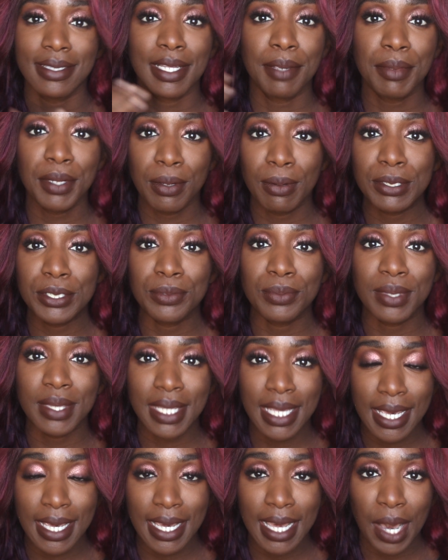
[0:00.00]
Let me know what you
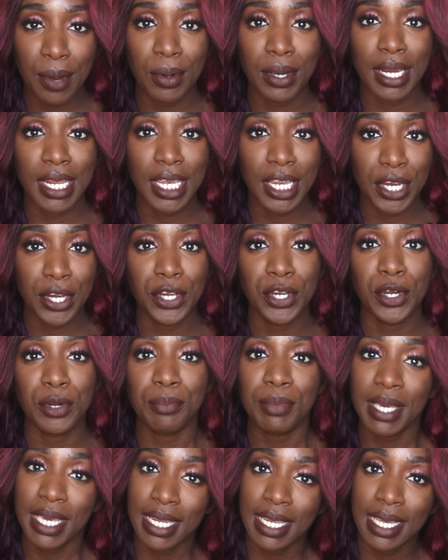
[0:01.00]
think. I want to hear your
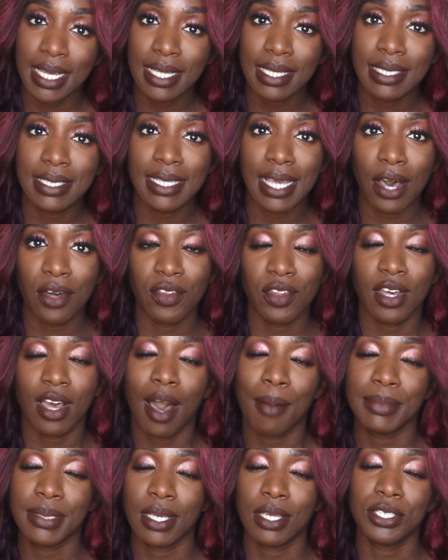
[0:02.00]
opinion down in the
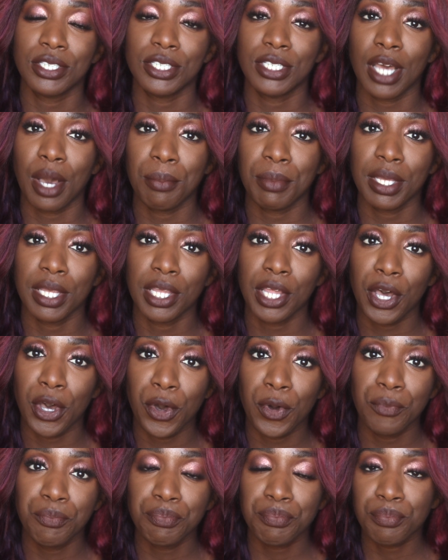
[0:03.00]
comment section down
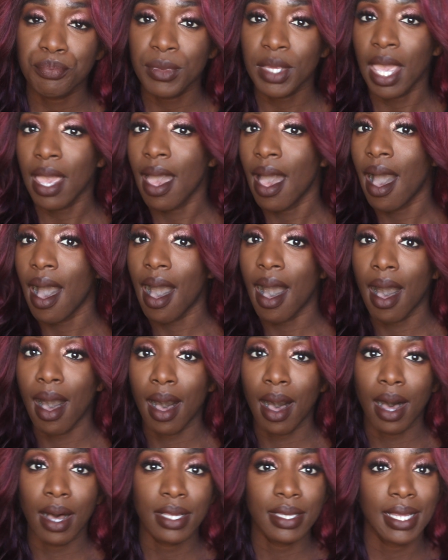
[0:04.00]
below.
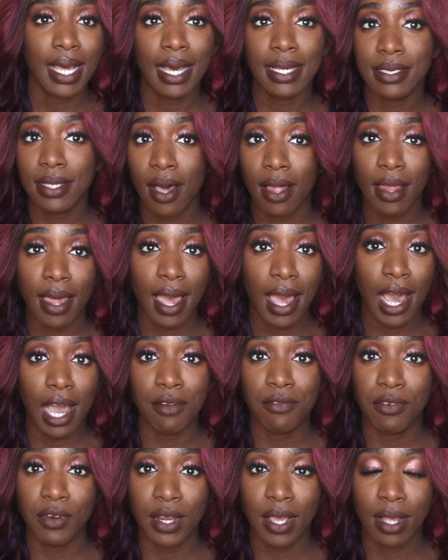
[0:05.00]
That is all I
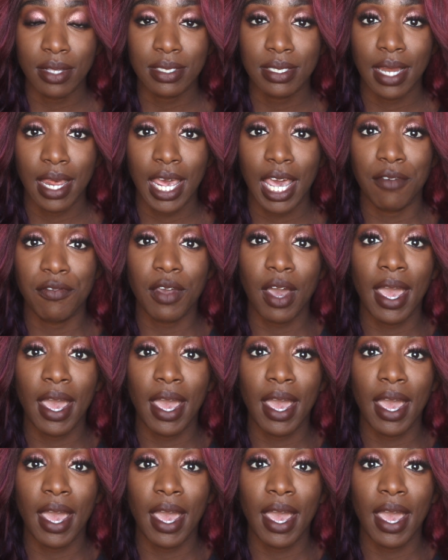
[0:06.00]
have for y'all today.